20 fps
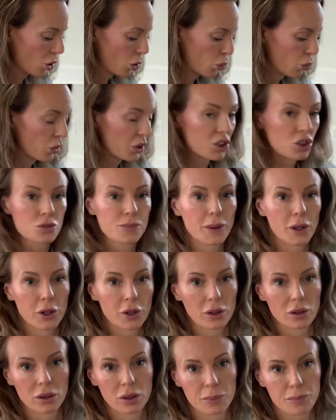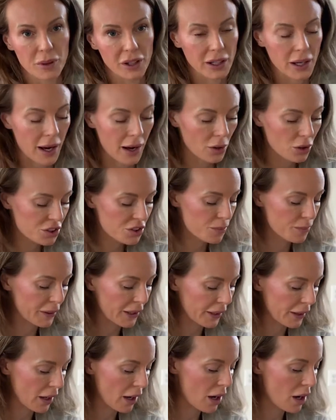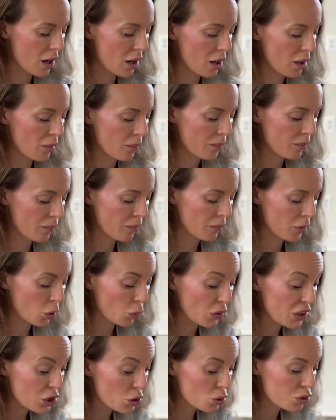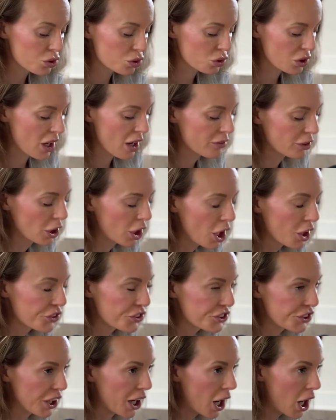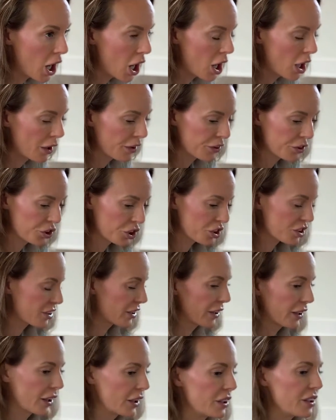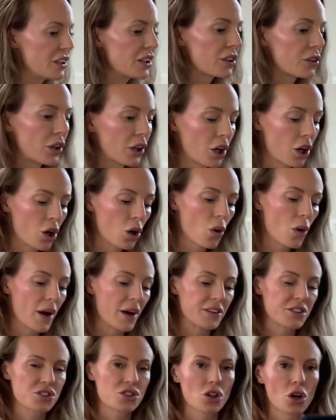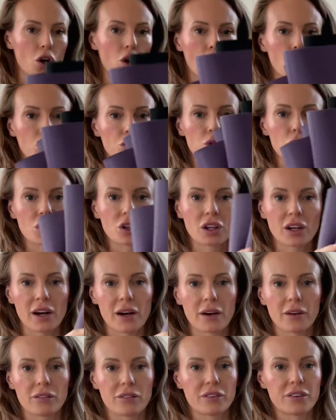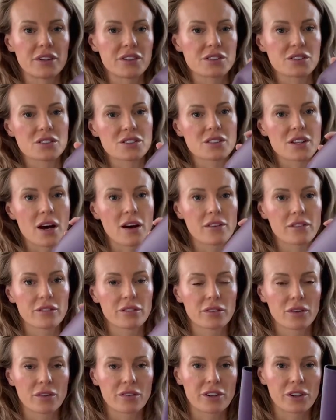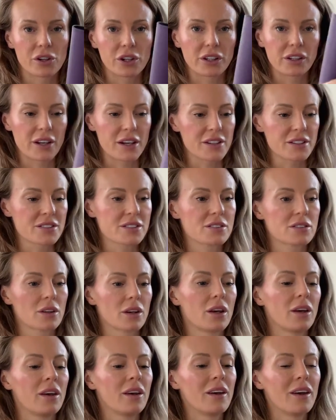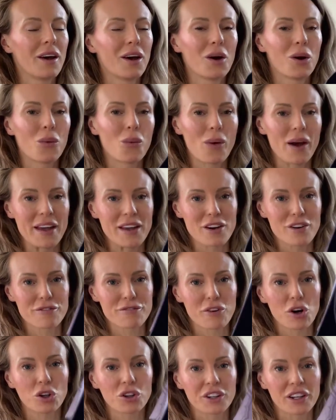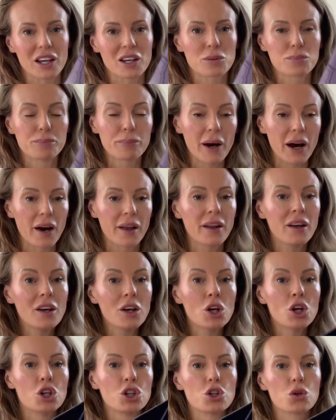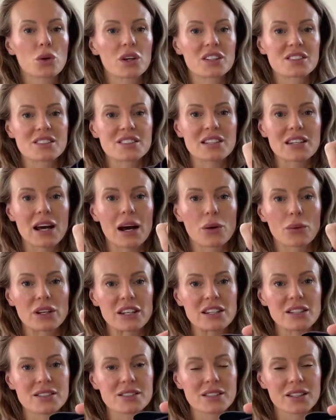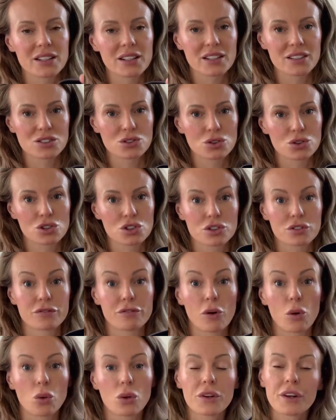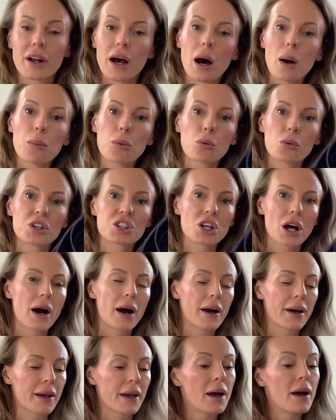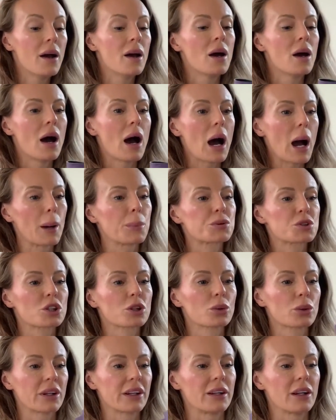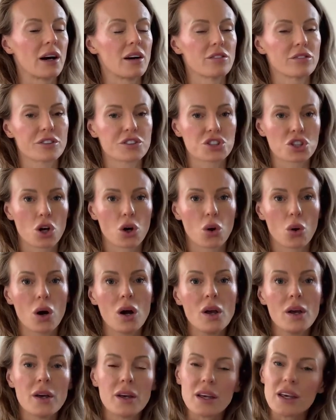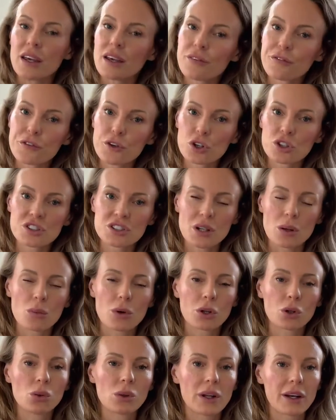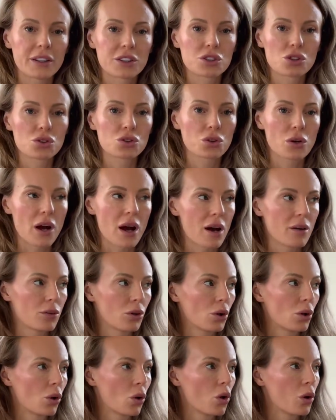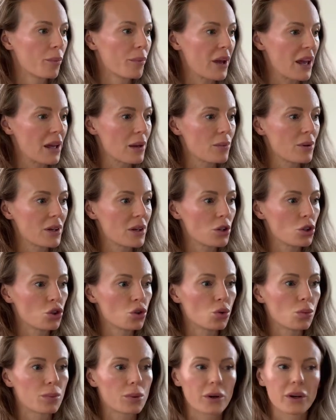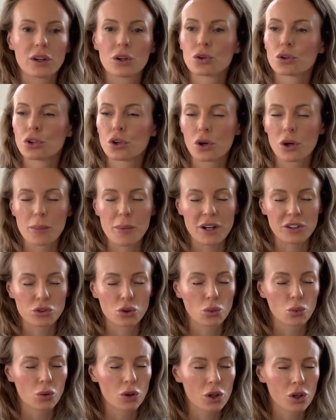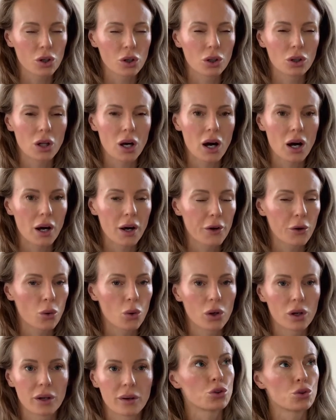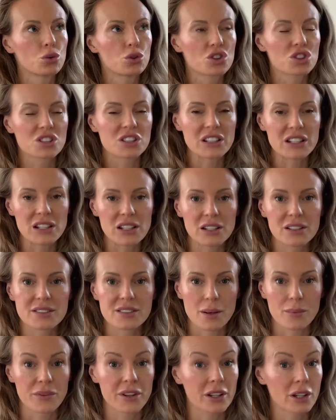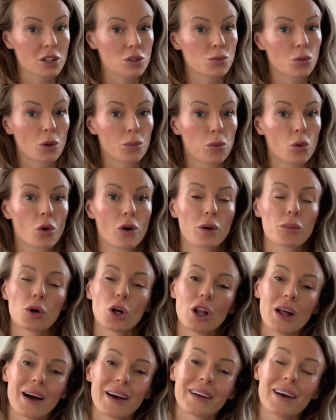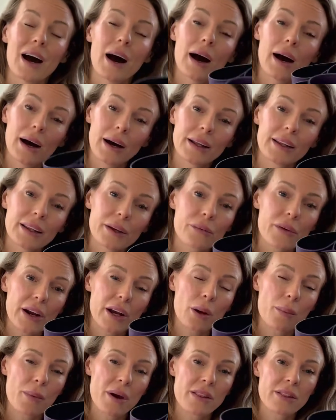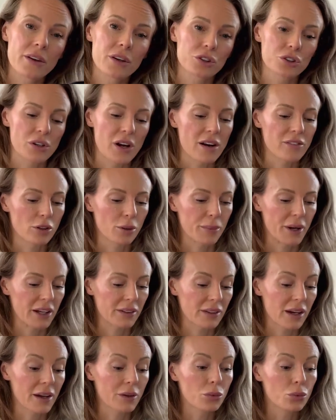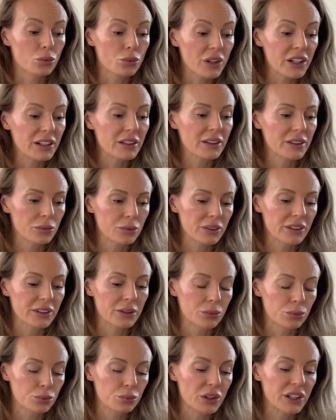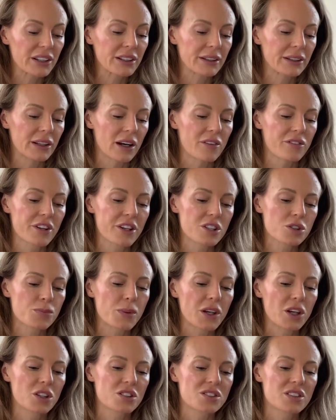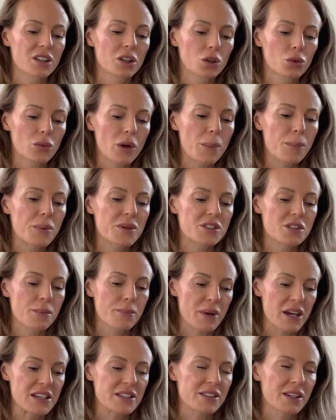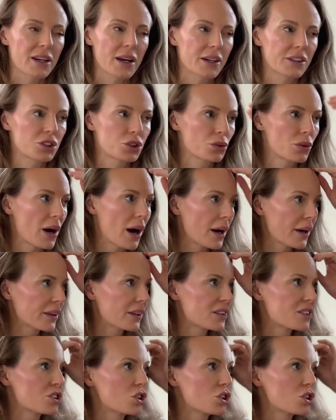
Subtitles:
we just bought a big house, but we used to travel a ton just like a year ago, and so you can kind of, this is not a very nice way of folding it, but you can see how easy it is to just fold it up, which I absolutely love. So if you're someone who likes to travel, or maybe you bring your yoga mat to work a lot, or you just need something that's more portable, I'd highly recommend their travel mat. I really, really, really love this because the grip is amazing. I tried this